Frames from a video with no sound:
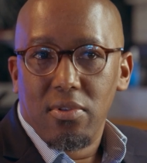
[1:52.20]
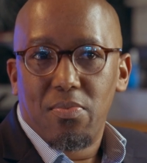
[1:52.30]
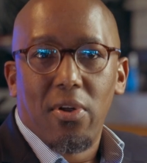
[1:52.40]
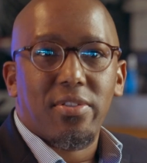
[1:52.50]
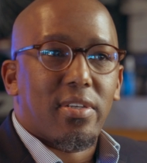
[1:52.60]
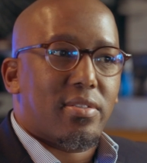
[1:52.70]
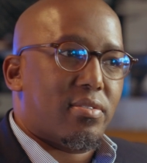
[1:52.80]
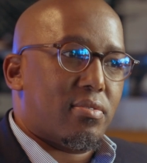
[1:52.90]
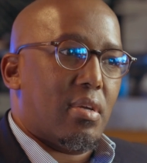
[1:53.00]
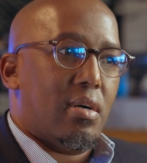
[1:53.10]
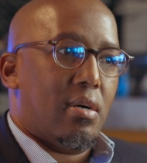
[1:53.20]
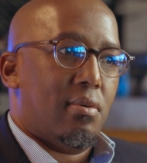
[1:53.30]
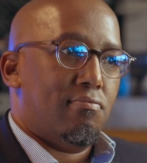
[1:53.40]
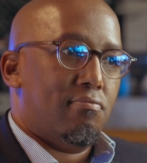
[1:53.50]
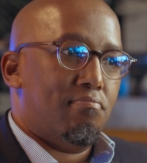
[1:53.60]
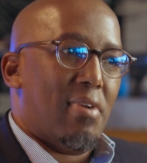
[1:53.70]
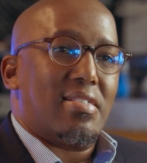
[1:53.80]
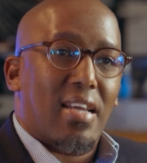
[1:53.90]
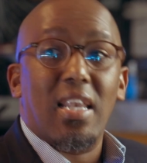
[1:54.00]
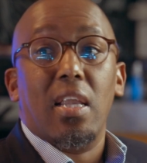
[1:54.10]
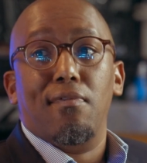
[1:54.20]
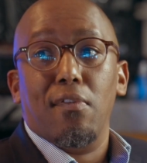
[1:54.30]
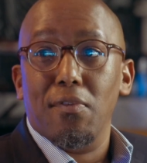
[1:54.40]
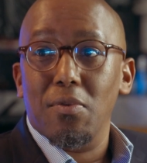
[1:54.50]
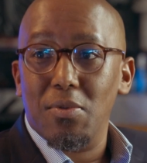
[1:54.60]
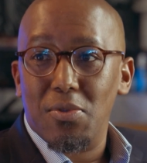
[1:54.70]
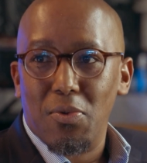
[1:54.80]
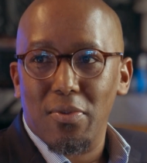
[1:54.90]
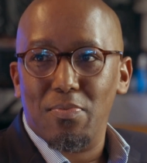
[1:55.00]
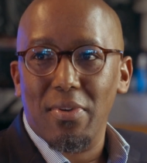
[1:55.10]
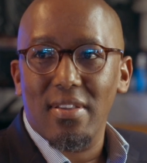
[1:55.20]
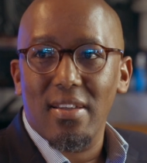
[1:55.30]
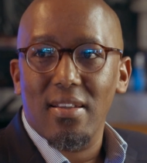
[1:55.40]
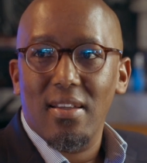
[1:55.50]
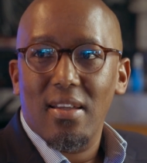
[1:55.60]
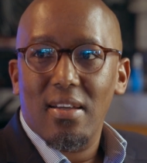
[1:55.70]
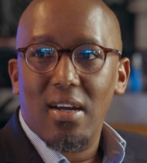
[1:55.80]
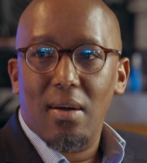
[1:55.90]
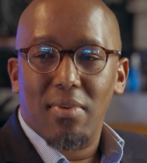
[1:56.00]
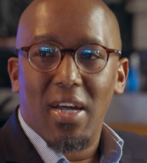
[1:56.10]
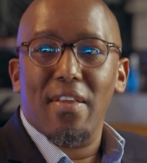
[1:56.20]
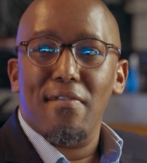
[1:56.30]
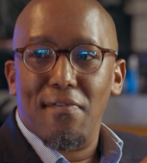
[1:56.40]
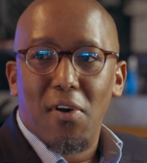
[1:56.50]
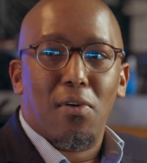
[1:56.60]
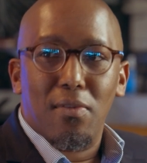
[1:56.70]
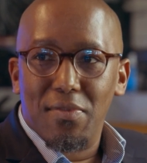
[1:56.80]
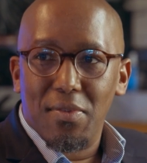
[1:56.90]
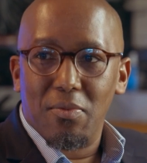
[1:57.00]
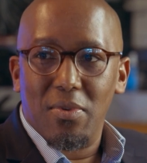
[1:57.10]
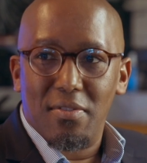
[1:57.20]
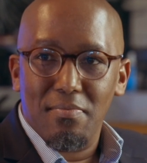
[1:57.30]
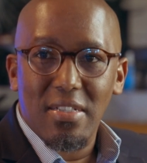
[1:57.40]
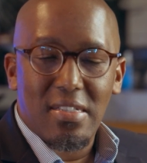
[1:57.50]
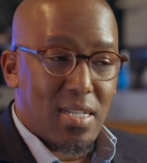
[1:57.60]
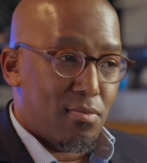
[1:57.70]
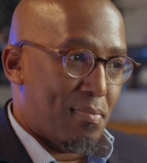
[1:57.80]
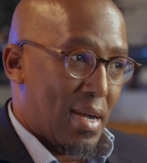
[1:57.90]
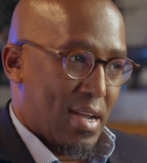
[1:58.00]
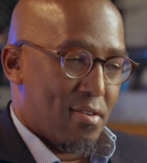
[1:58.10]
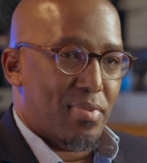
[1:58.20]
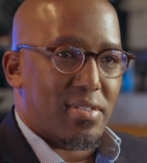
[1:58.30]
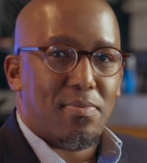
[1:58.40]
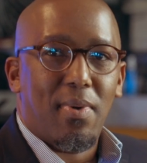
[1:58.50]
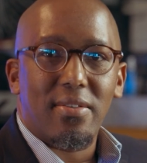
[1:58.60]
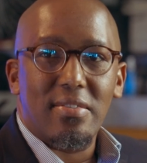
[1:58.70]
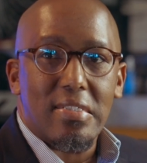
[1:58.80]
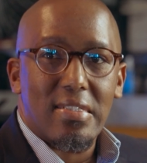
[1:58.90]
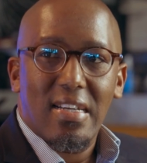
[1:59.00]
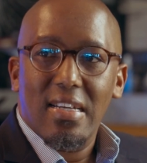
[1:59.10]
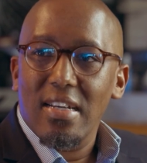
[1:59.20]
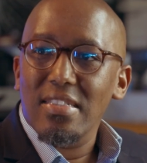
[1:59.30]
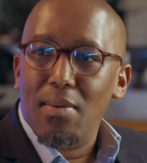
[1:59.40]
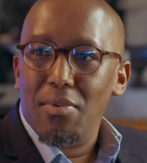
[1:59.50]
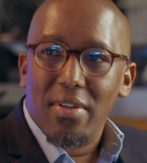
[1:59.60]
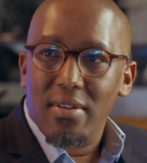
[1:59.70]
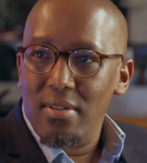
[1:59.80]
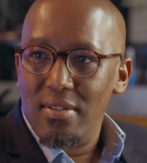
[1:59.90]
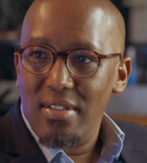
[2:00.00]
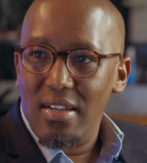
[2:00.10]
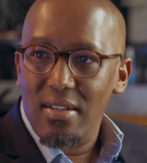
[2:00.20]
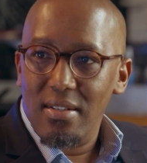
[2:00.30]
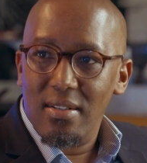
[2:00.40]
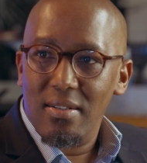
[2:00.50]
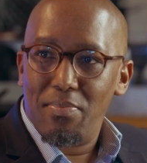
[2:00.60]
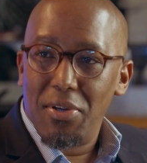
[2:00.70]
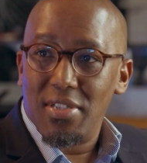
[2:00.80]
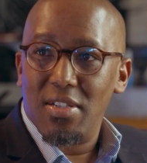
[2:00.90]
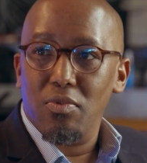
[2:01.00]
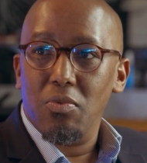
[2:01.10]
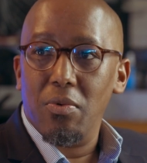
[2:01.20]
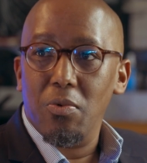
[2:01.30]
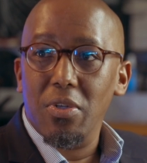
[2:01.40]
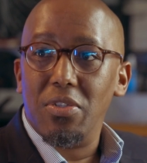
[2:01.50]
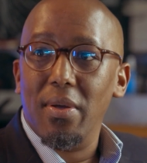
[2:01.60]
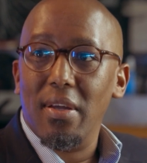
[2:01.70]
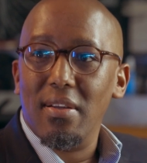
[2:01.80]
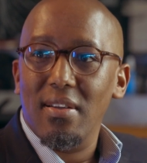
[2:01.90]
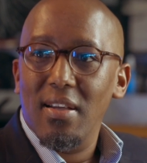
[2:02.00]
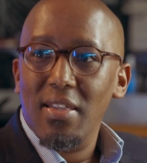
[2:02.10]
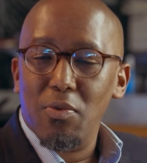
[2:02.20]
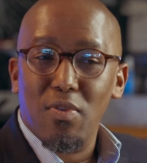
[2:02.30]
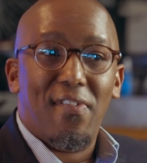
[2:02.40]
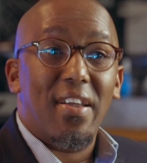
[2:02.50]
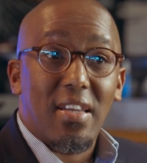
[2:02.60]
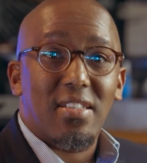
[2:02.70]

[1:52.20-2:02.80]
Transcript: those projects, my second love for food, which has always been there, kind of evolved with meeting some of my current business partners in some of the projects that we were doing, that we were finding